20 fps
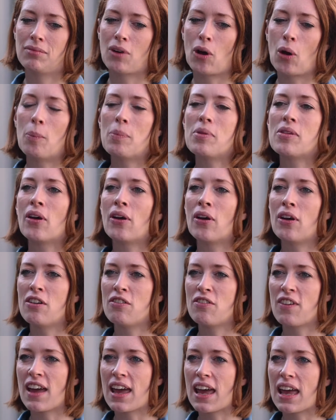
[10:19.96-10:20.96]

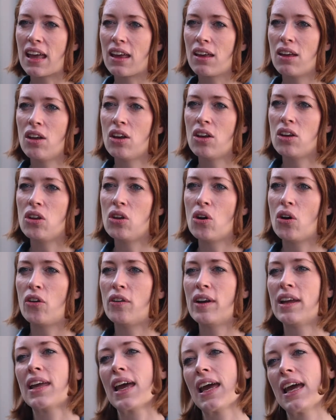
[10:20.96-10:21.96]
observing,
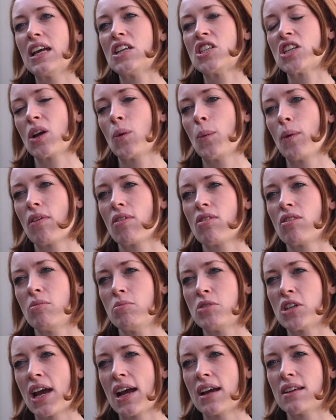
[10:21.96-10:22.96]
you're engaging with a
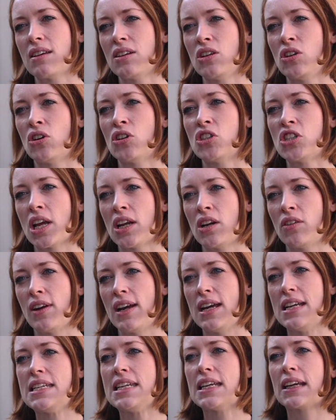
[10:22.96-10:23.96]
subject and you're
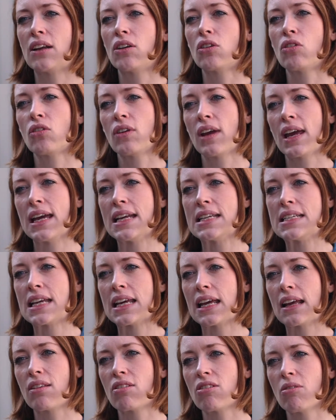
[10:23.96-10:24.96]
generating and
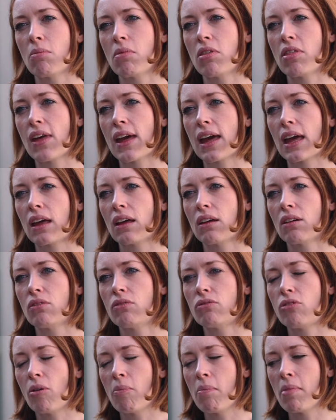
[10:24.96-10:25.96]
creating something
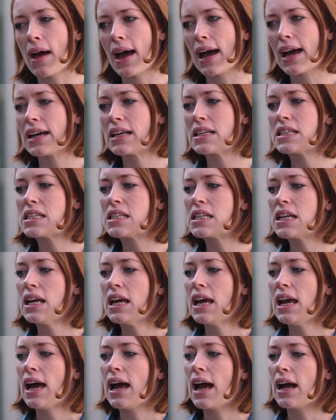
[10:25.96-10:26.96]
from that,
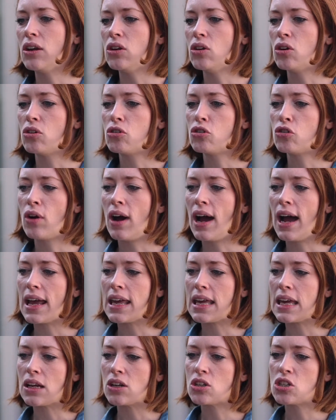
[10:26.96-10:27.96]
and you're
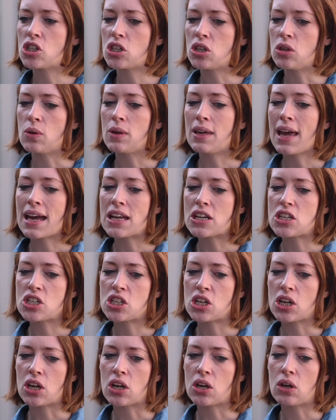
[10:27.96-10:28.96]
trying to get
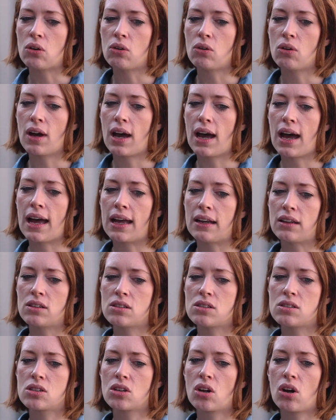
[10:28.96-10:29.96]
to
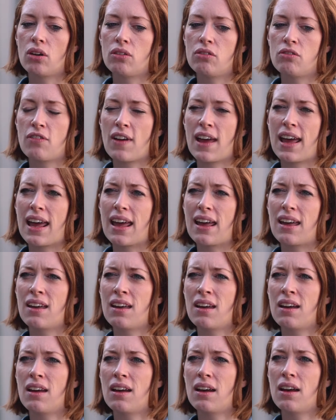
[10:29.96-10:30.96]
and convey
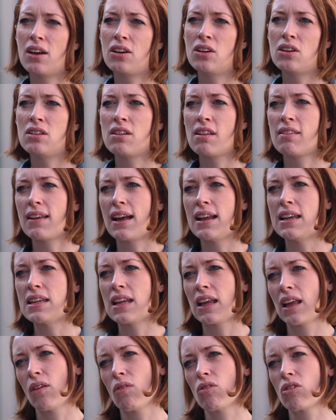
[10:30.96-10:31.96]
an
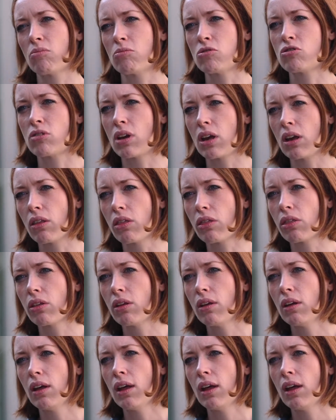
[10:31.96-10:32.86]
understanding of some truth.